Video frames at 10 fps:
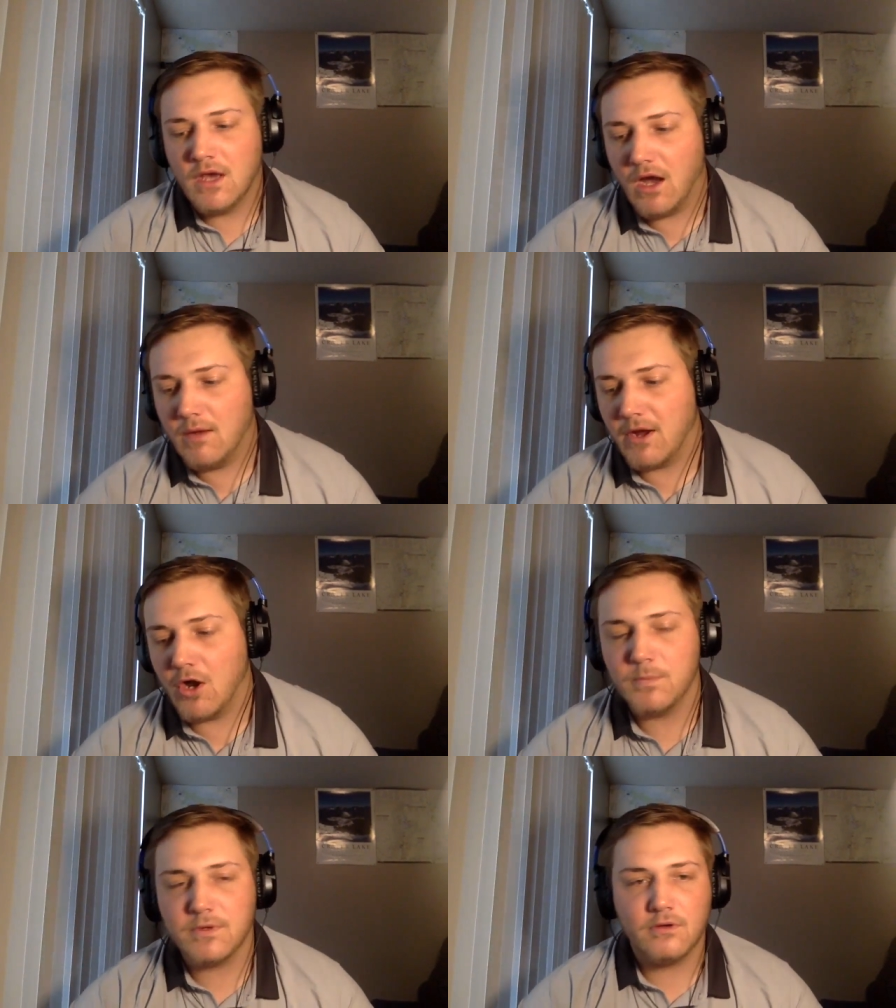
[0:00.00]
I
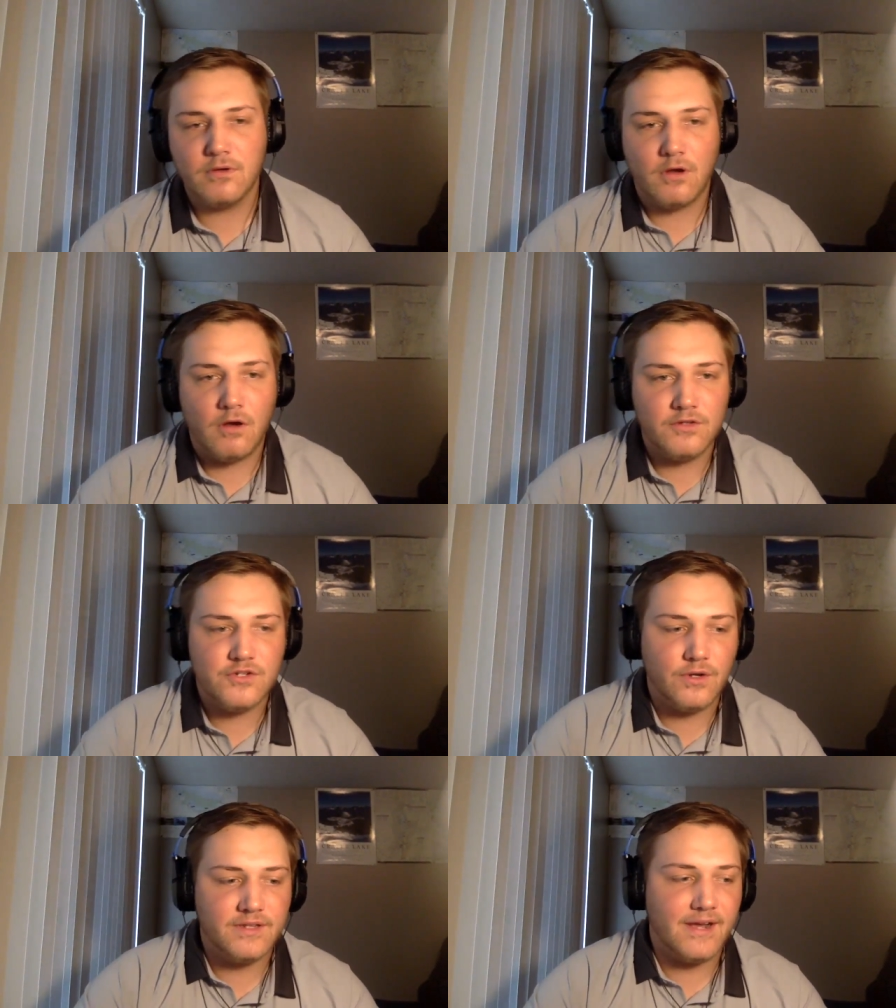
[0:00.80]
hope you all
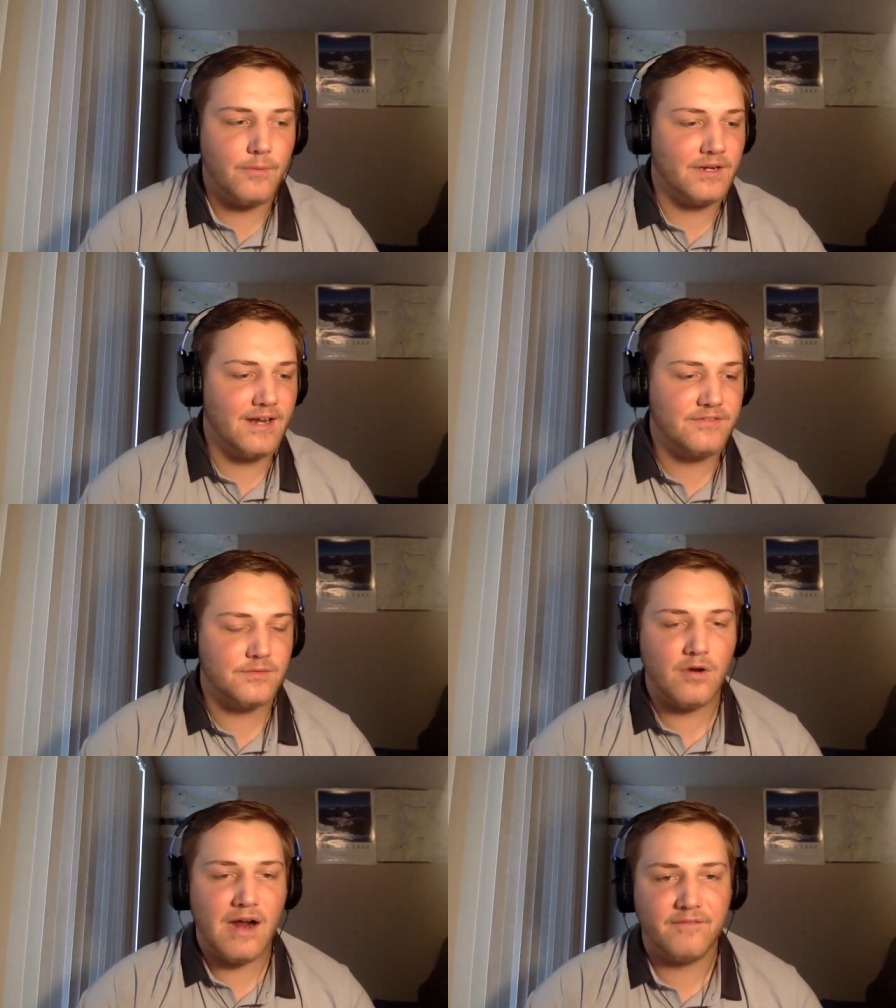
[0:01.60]
enjoyed that. We're going to have
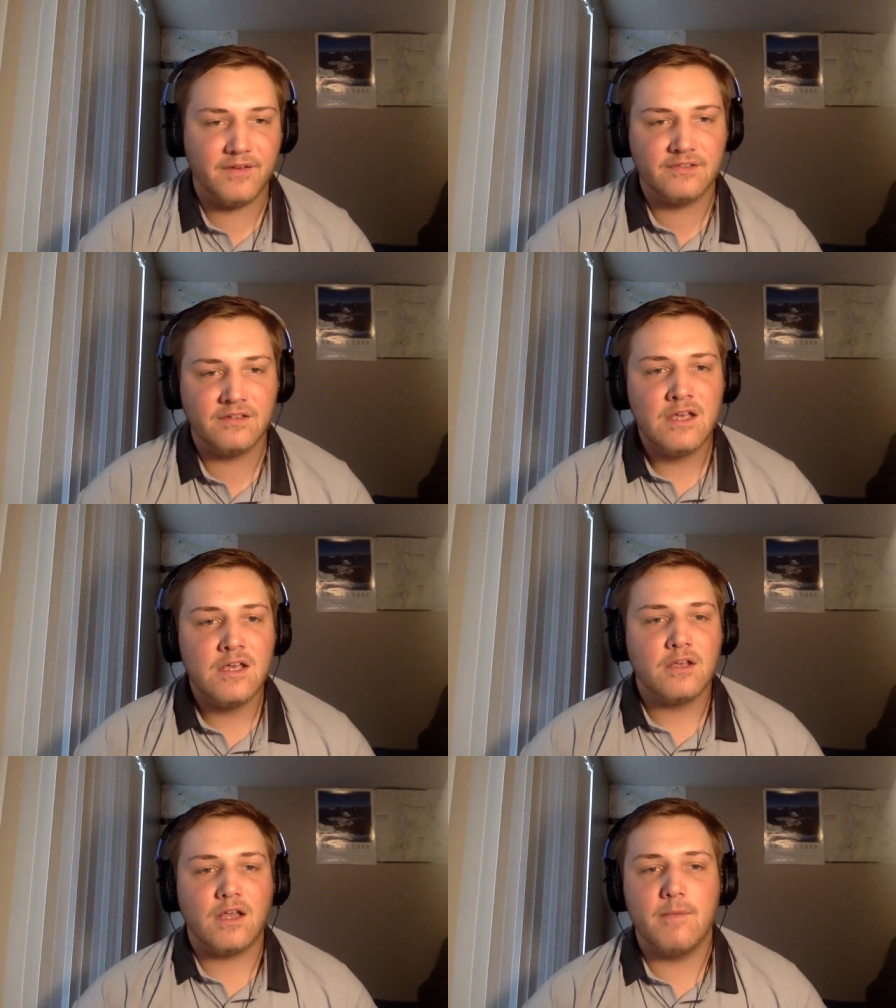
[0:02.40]
some graphics
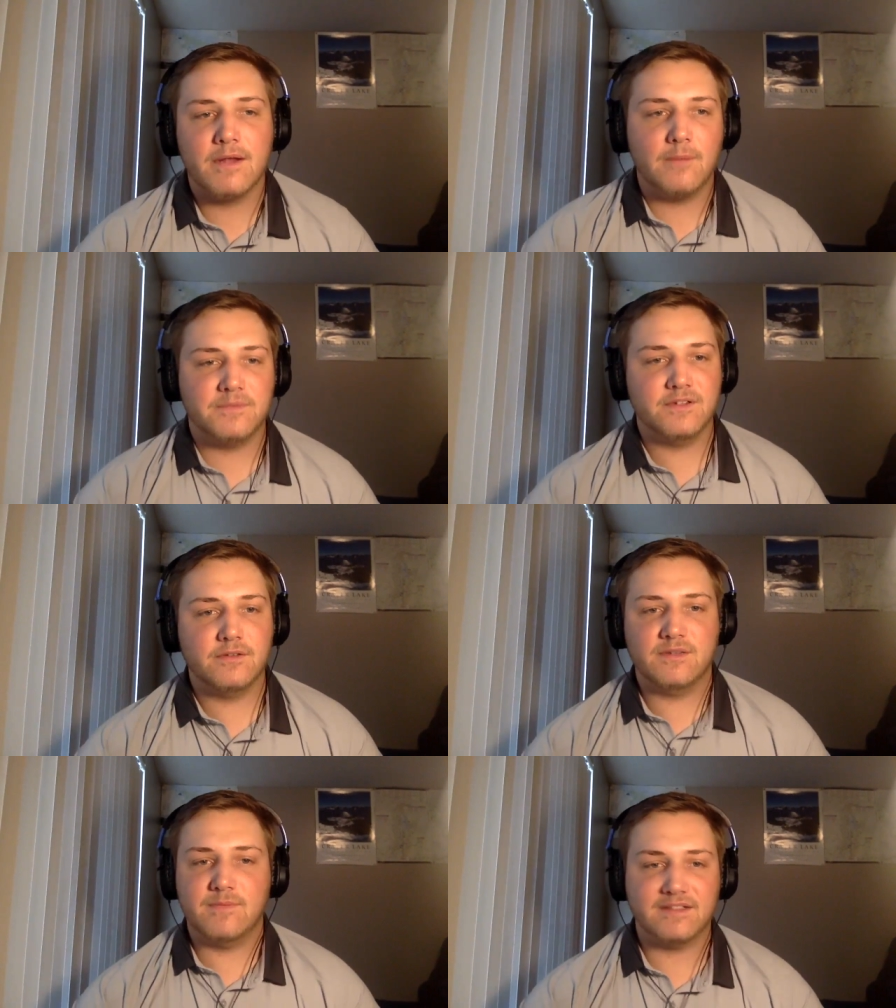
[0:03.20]
coming up
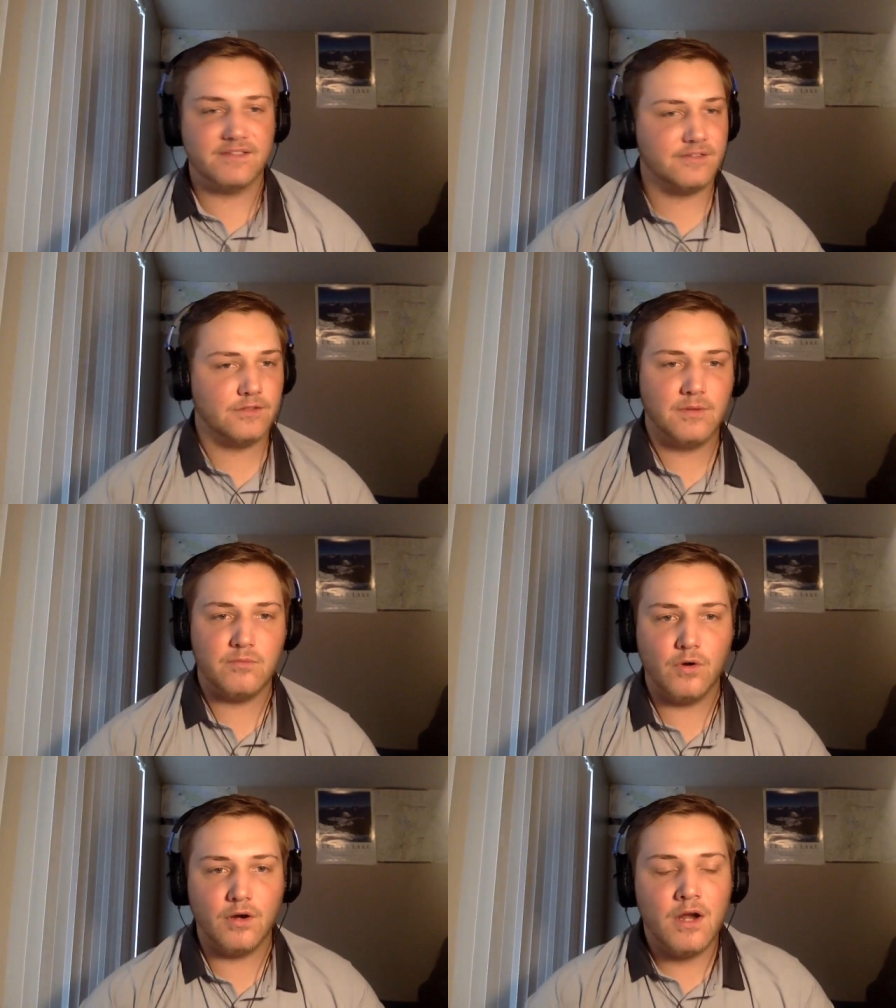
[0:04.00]
to make this a little bit
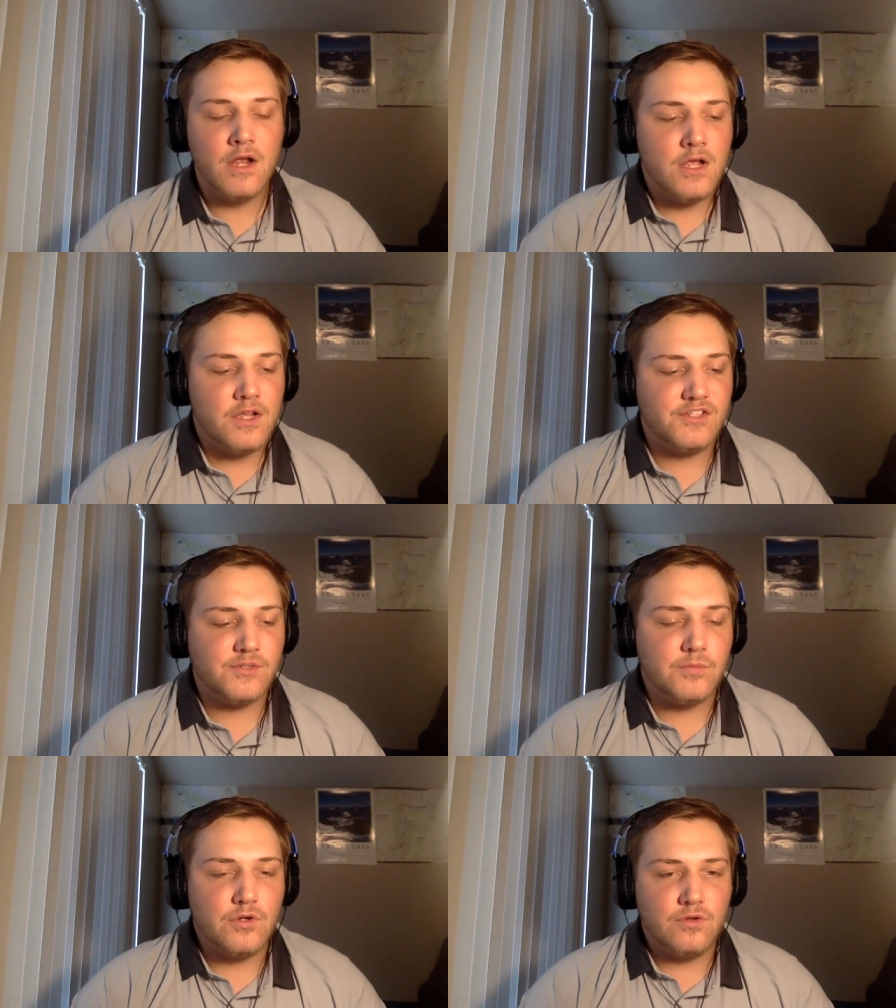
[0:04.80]
more
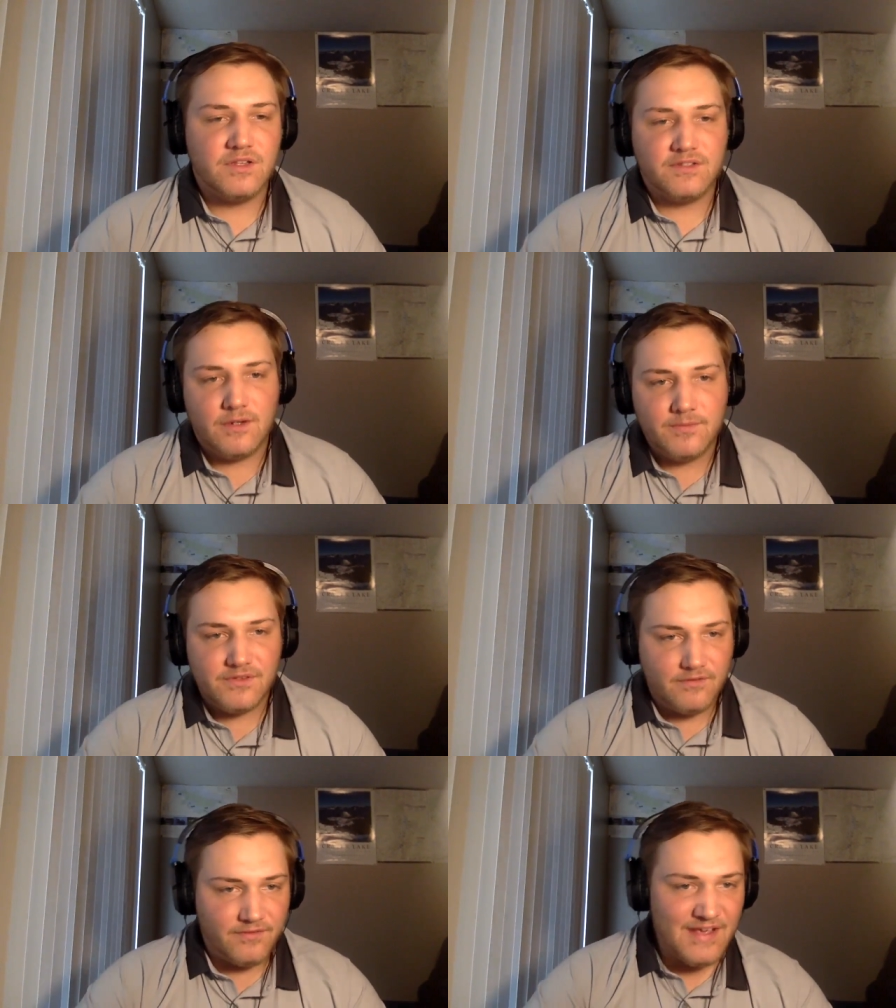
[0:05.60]
smooth in terms
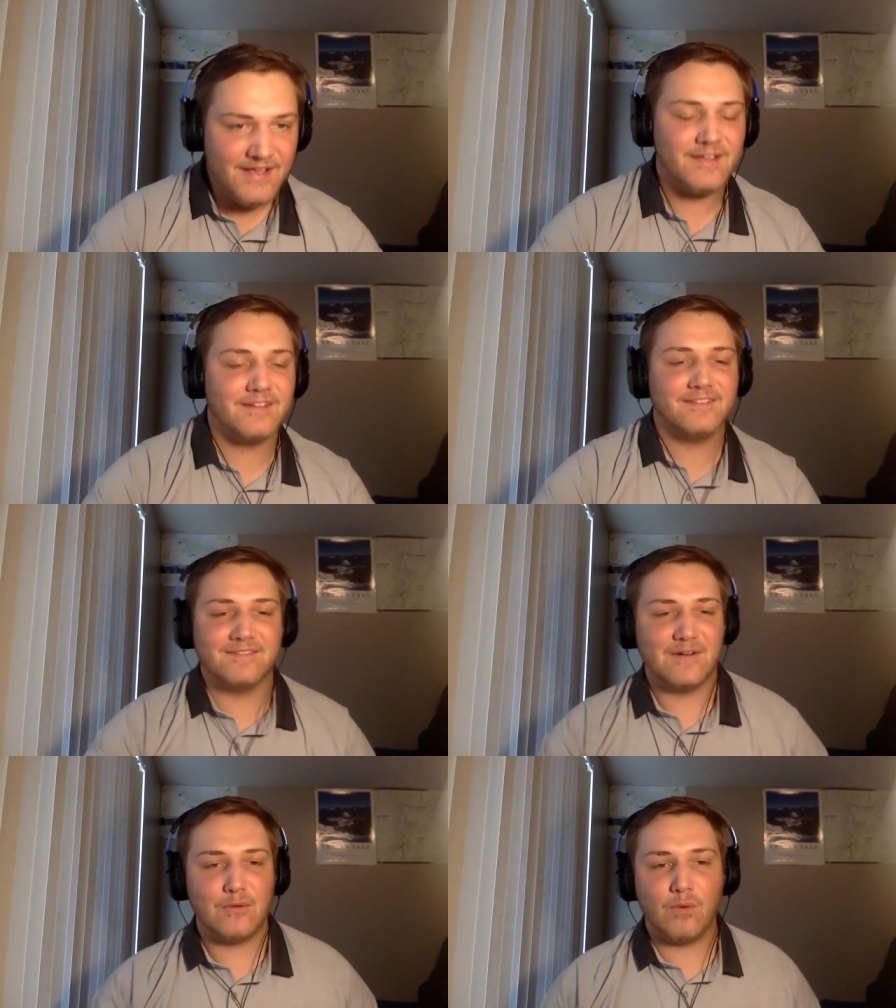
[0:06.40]
of
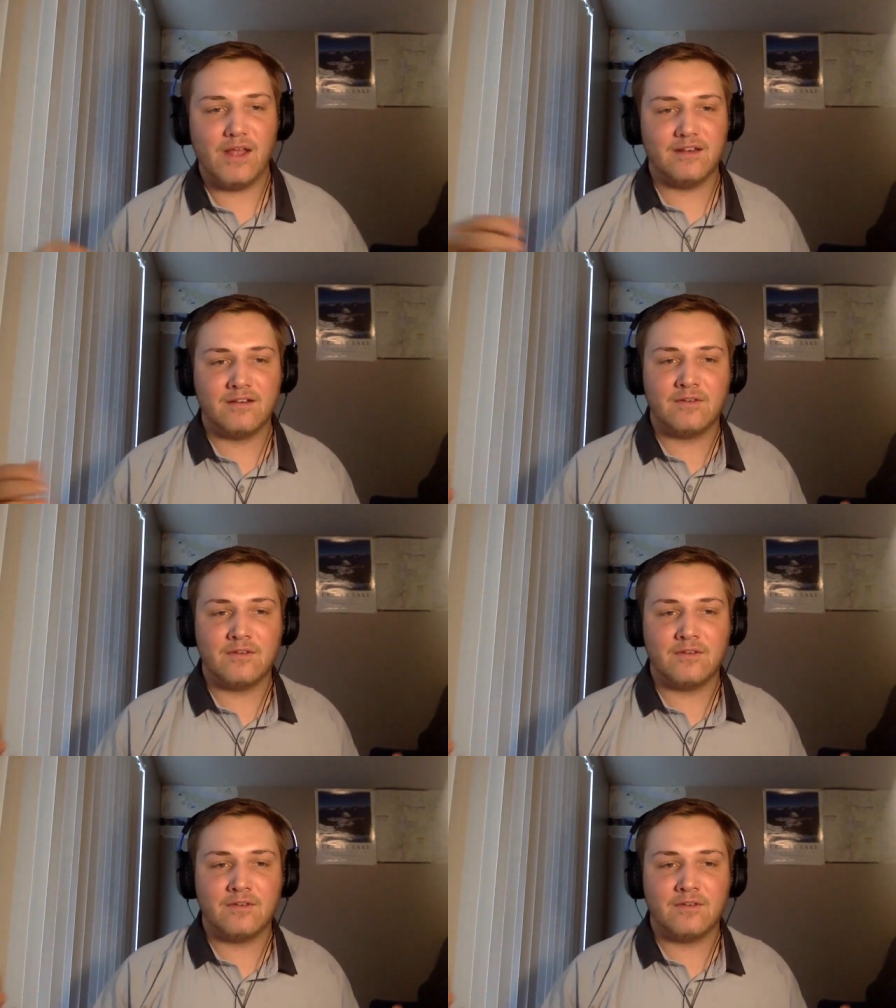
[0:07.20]
what